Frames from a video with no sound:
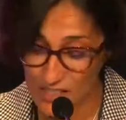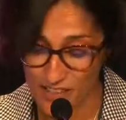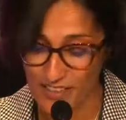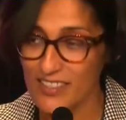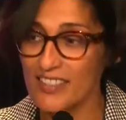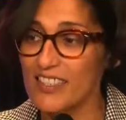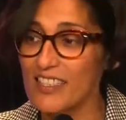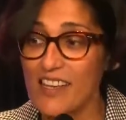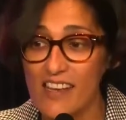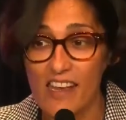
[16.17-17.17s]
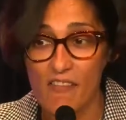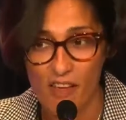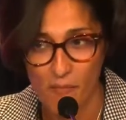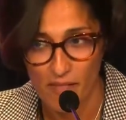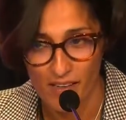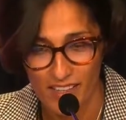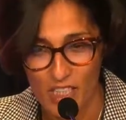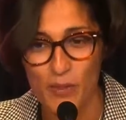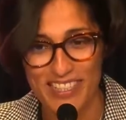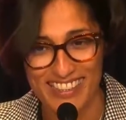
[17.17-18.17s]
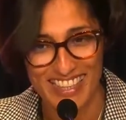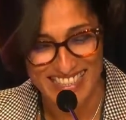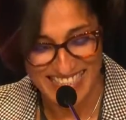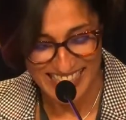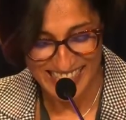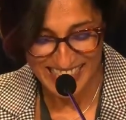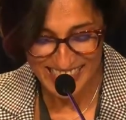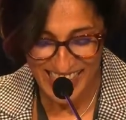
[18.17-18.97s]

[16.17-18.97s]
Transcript: event since November 2019.